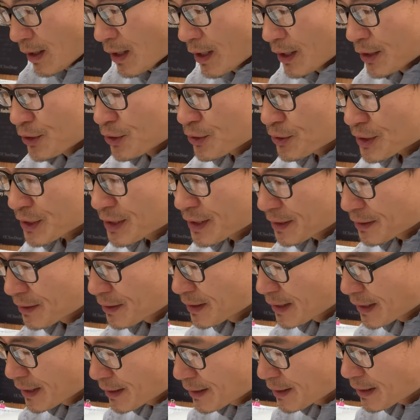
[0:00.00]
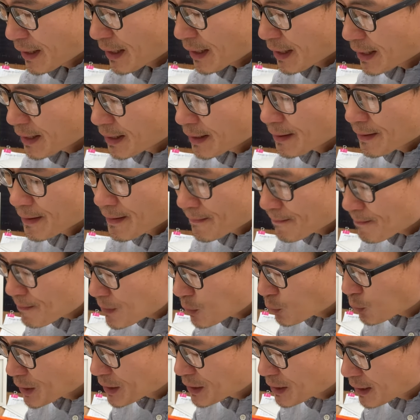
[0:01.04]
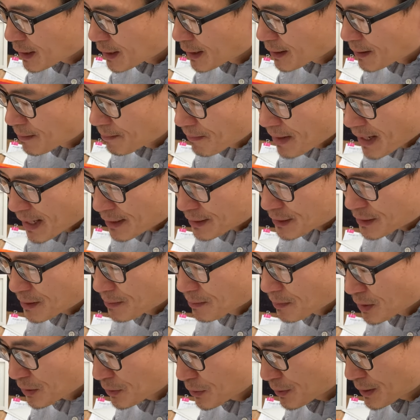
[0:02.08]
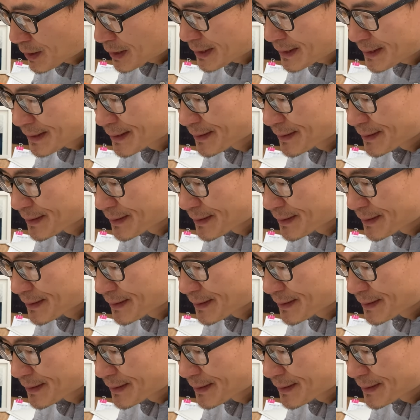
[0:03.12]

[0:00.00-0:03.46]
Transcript: You sit there with a mass murderer